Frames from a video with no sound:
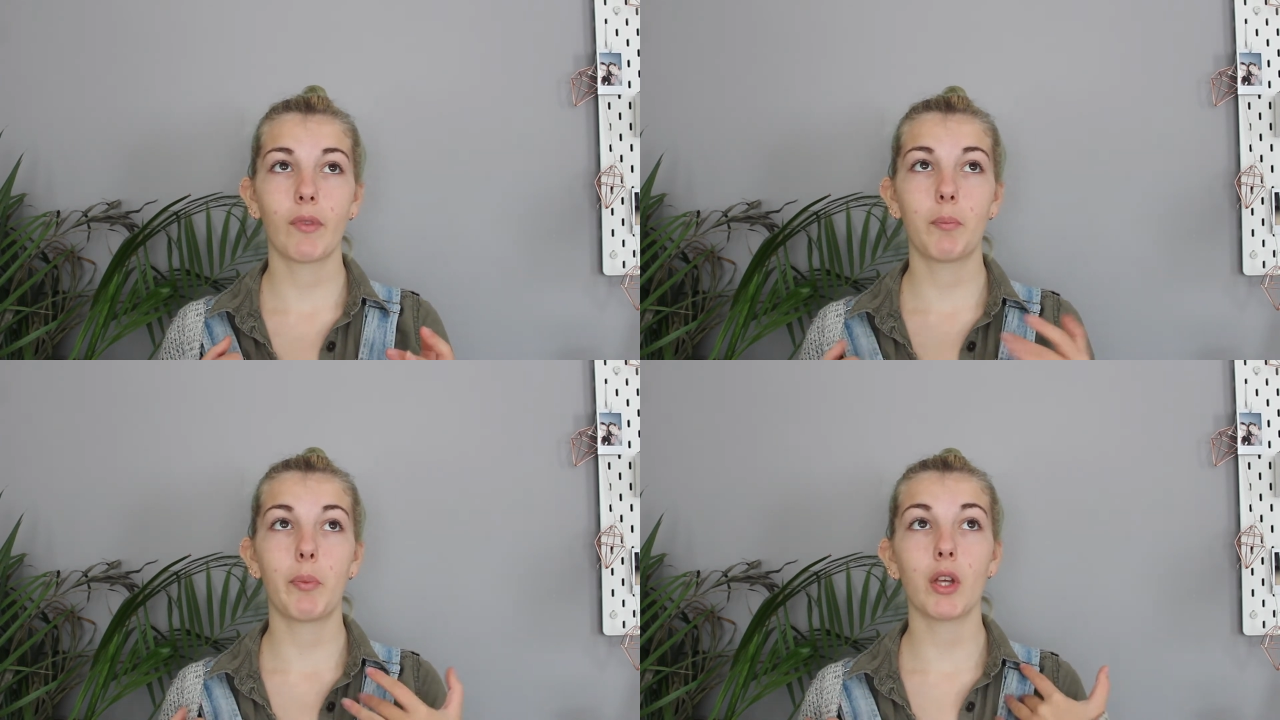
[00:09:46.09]

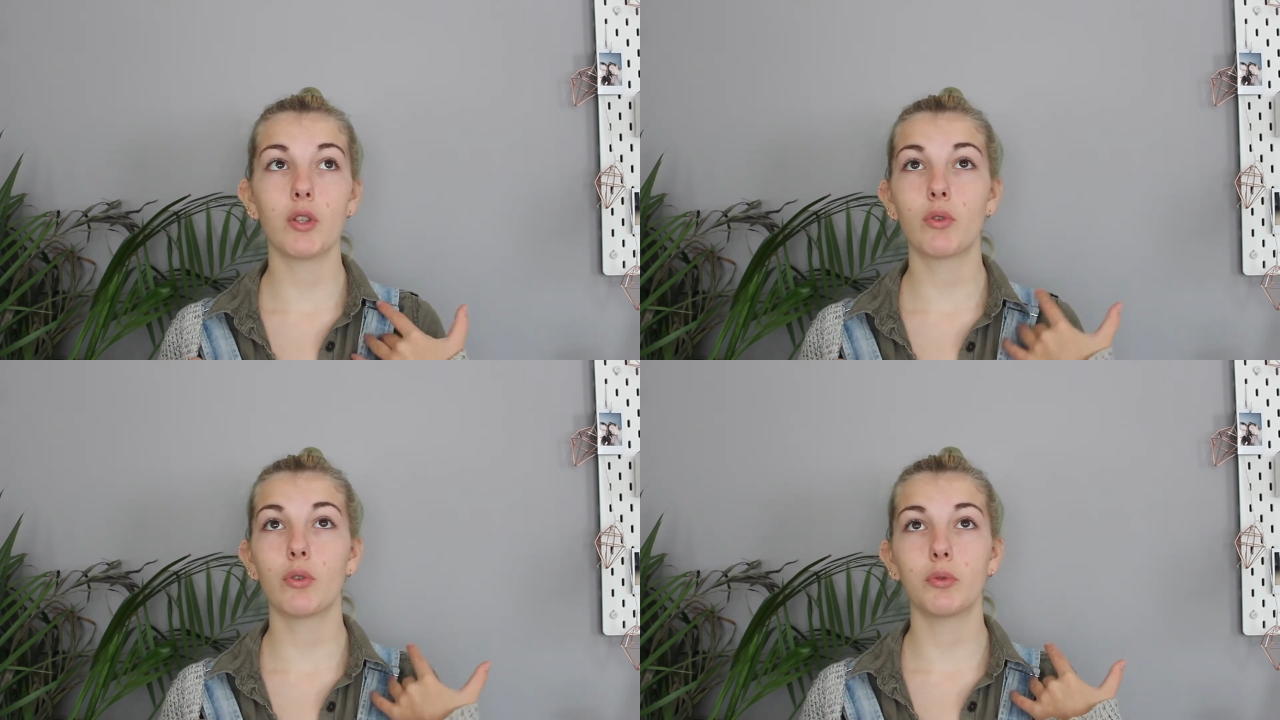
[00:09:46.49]
But
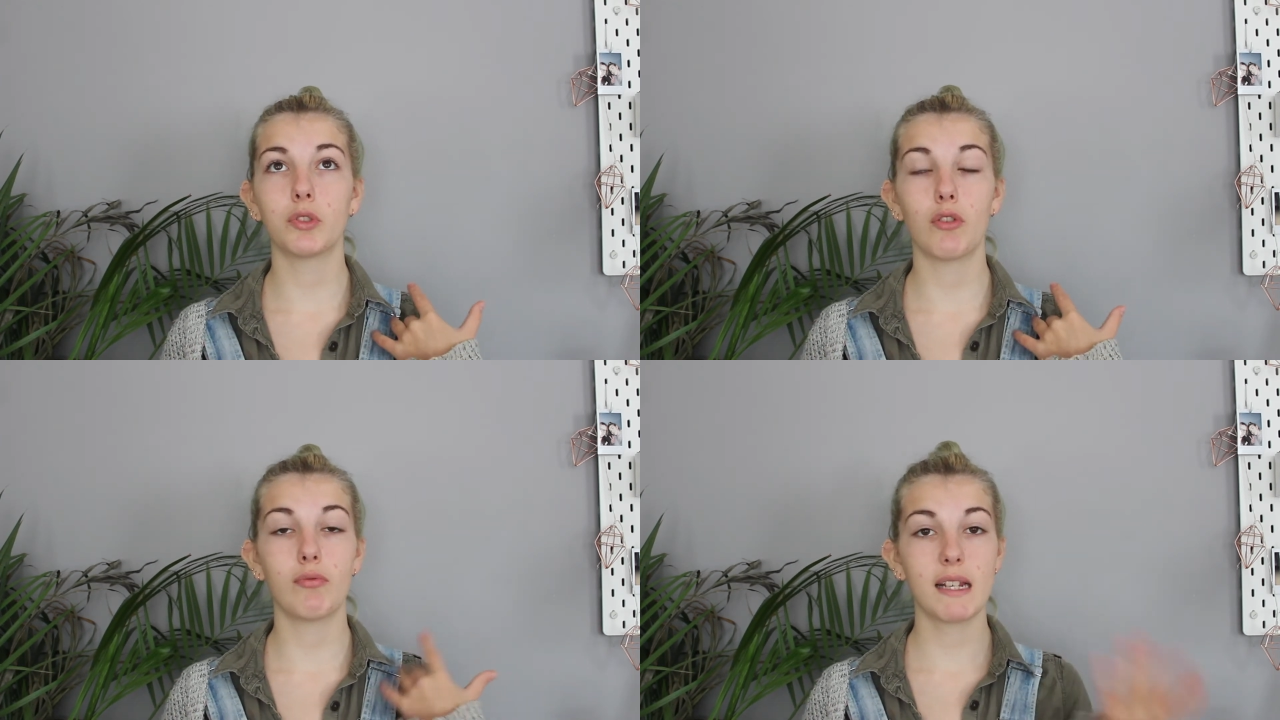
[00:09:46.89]
you can
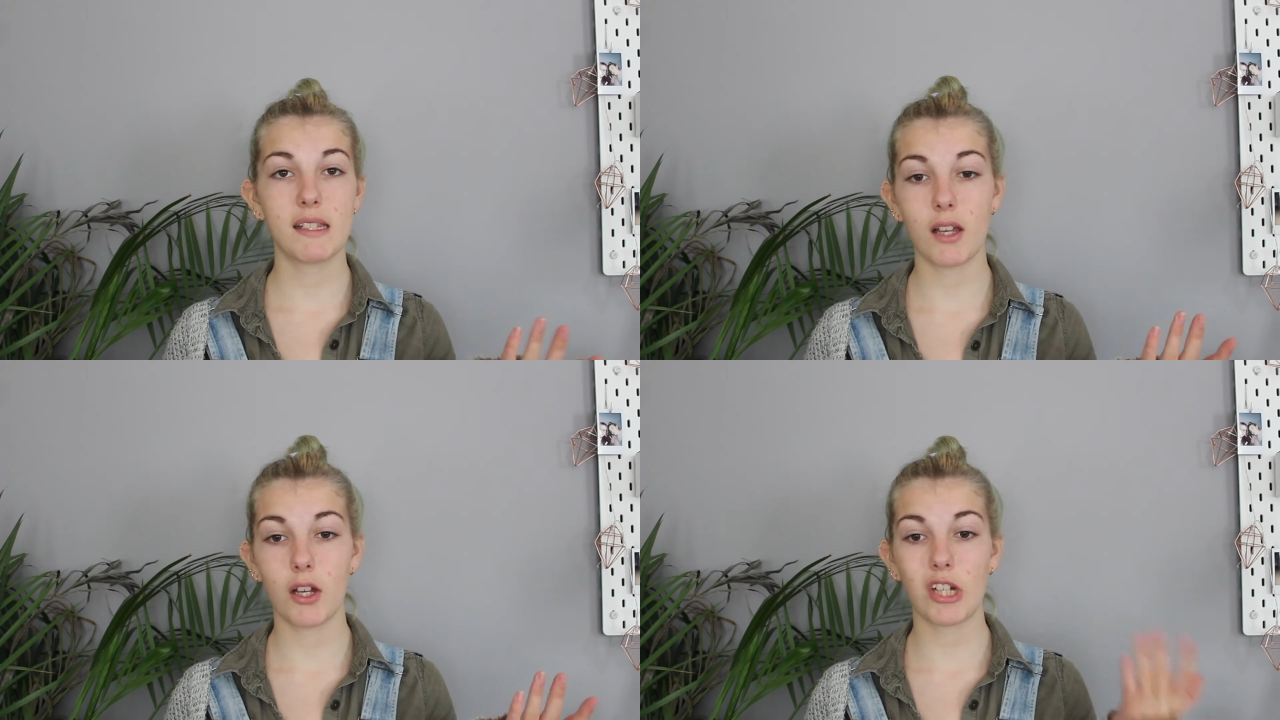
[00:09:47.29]
also
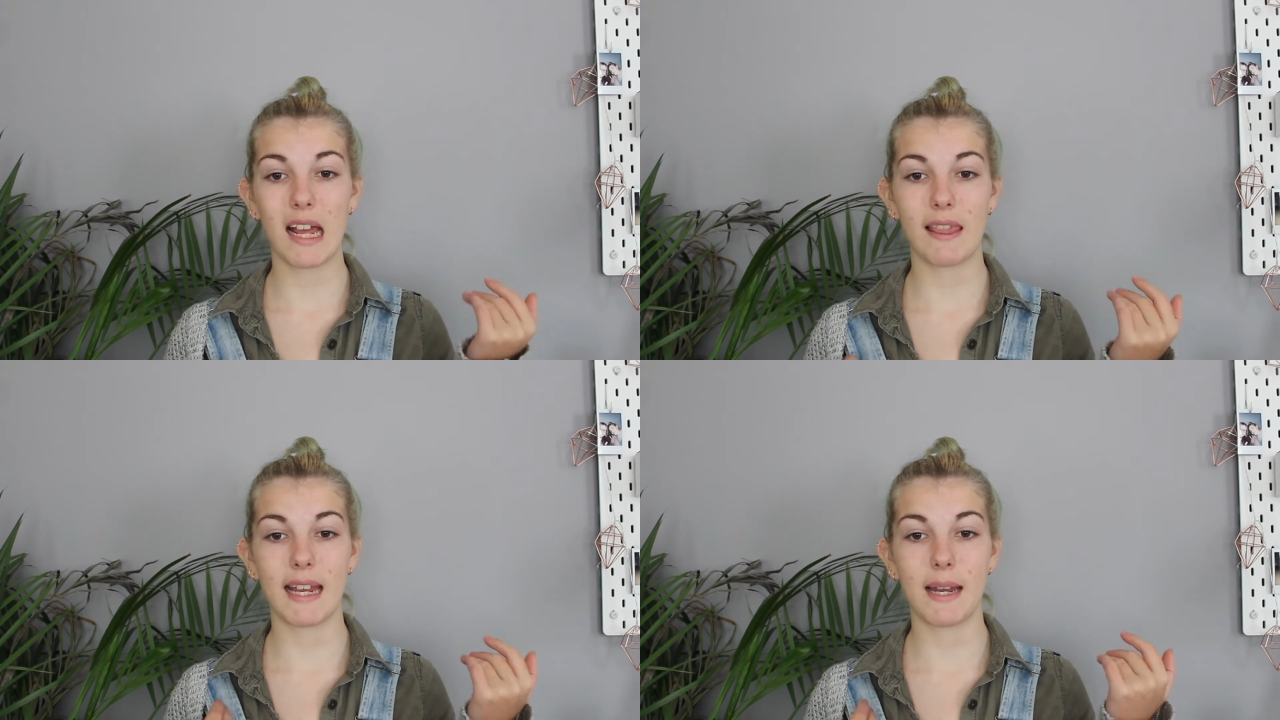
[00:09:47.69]
research
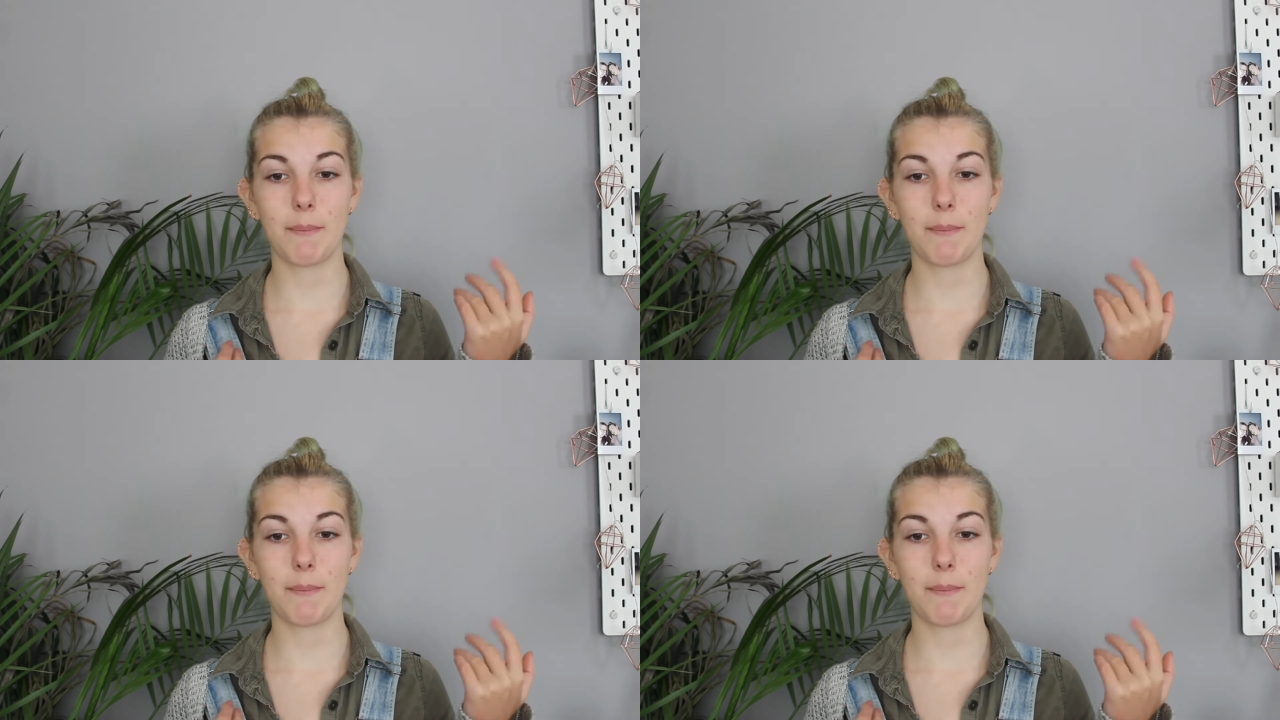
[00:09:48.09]
and then